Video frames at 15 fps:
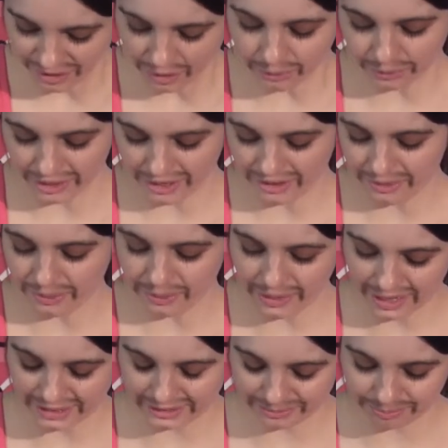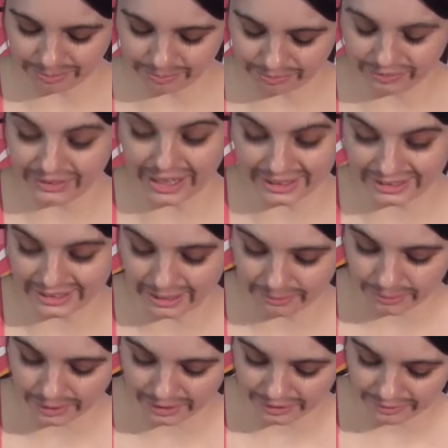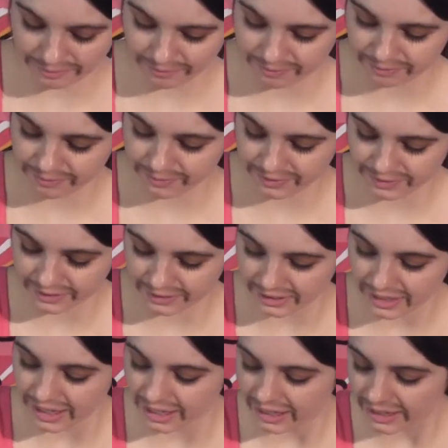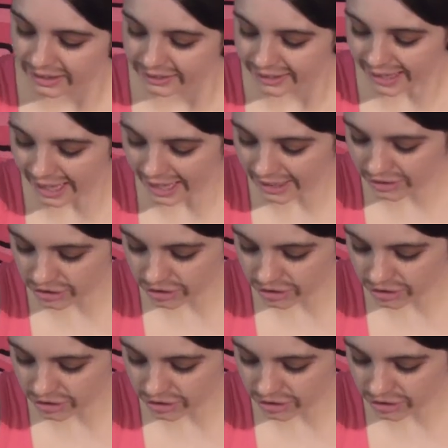Okay, that's epic. They had a